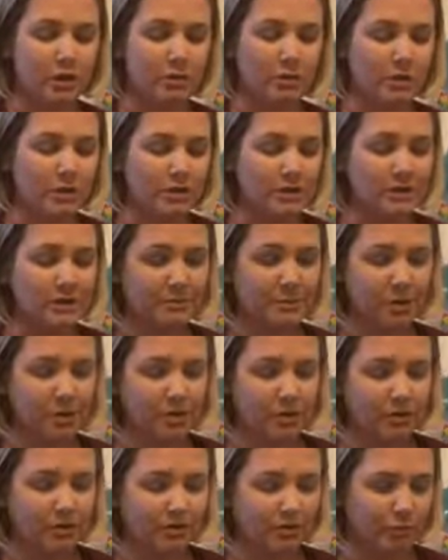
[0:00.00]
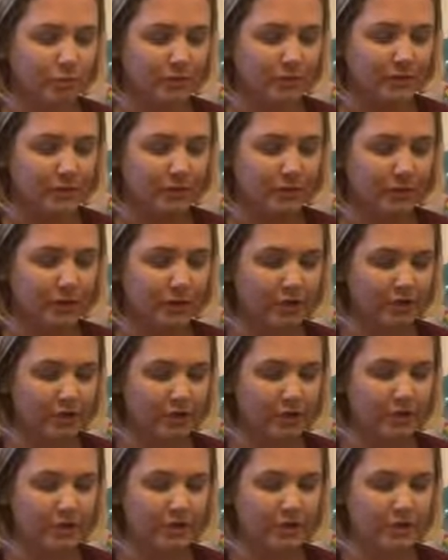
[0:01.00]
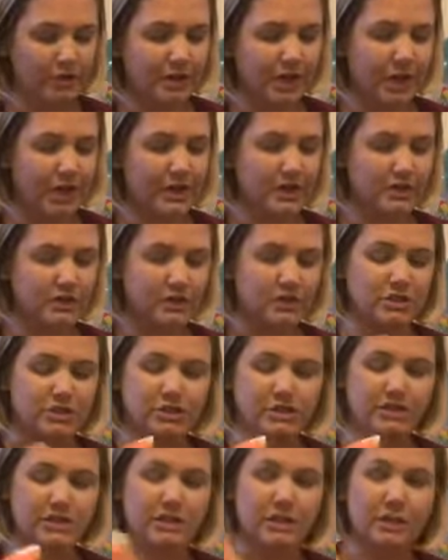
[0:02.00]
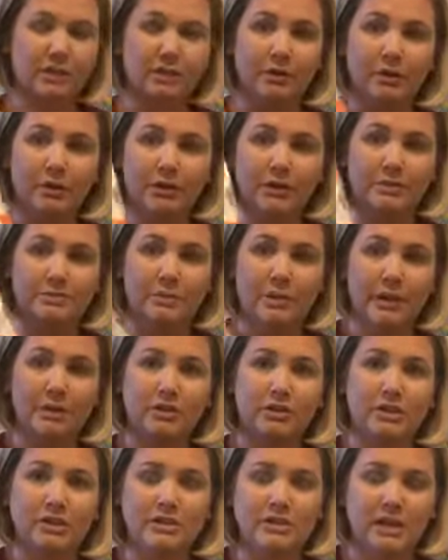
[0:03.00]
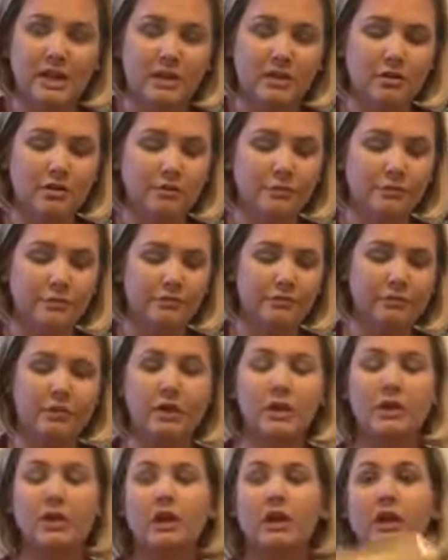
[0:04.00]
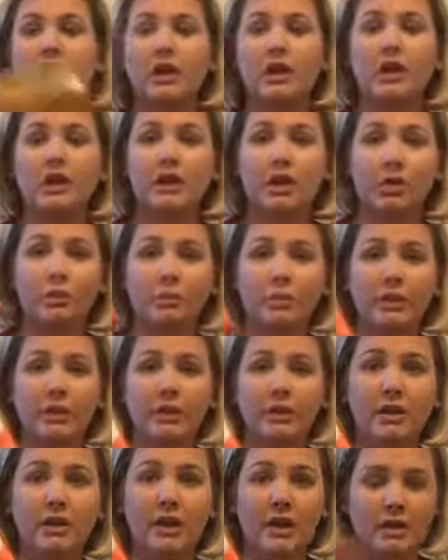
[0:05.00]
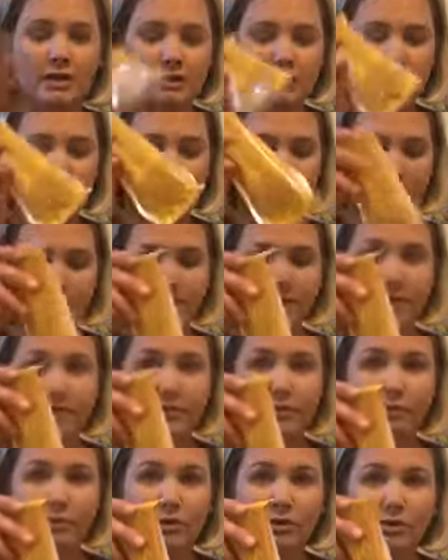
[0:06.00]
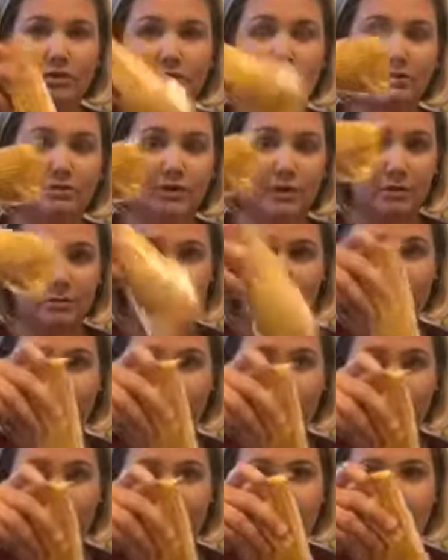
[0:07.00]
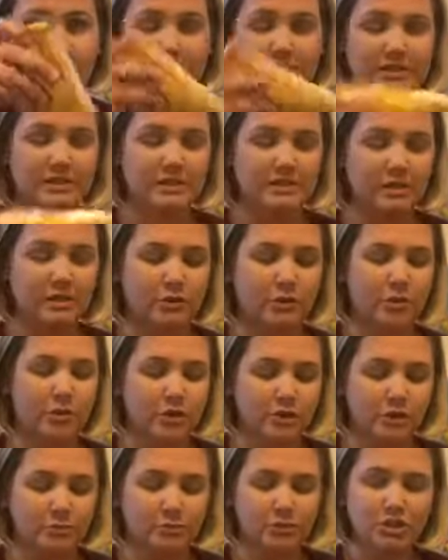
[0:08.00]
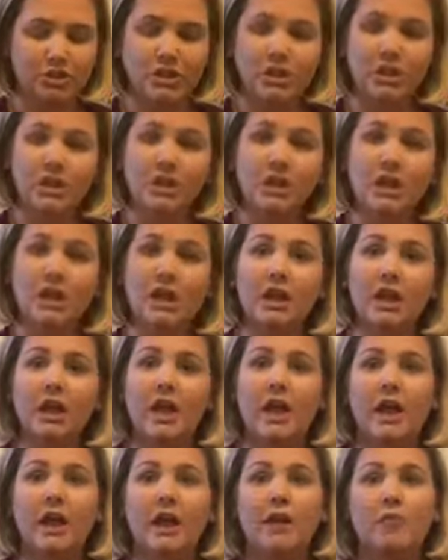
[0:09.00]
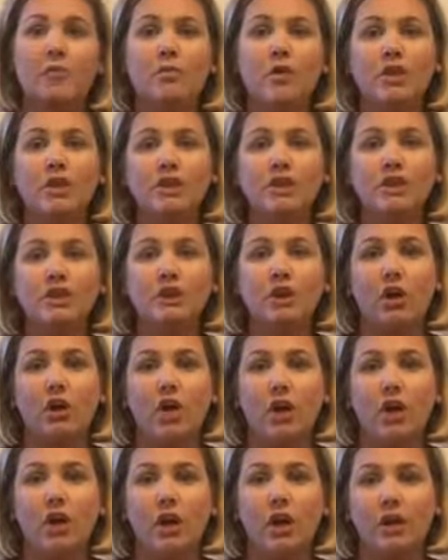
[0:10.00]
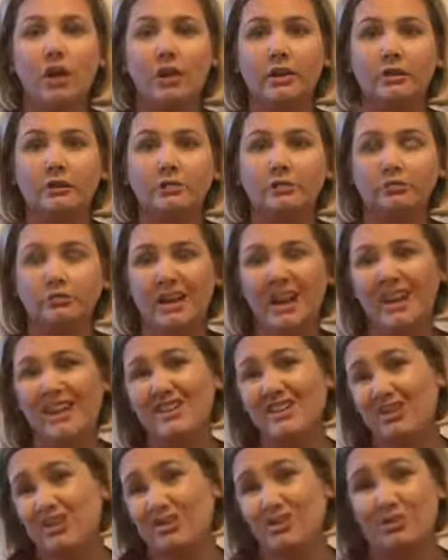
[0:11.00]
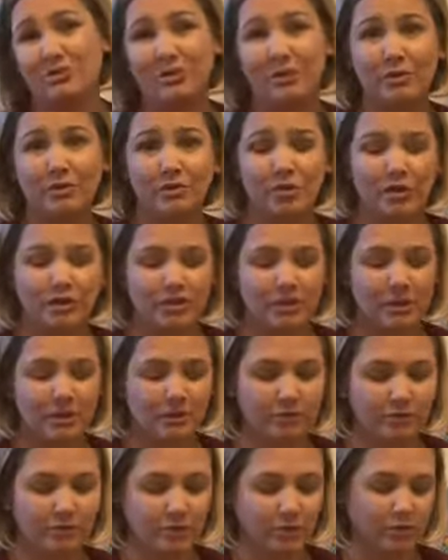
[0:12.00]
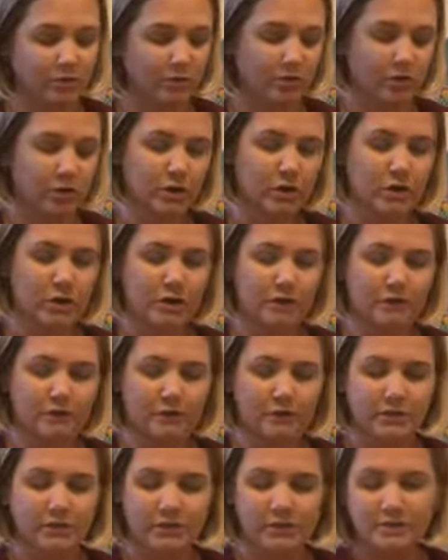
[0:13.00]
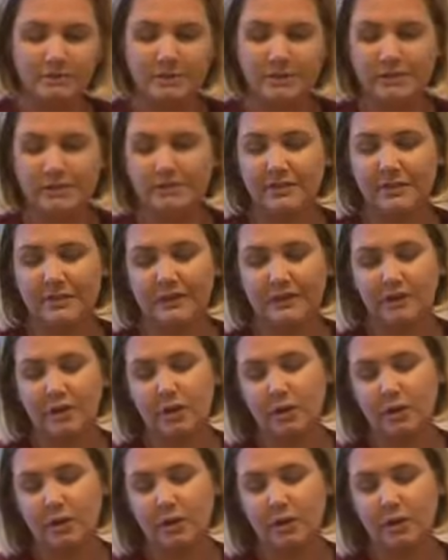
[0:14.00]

once a month or once every other month, I just take one of these pouches out, cut it open, toss it in the wash, pour the contents into the washing machine, and wash it on. I just use quick wash. I don't know if there's a specific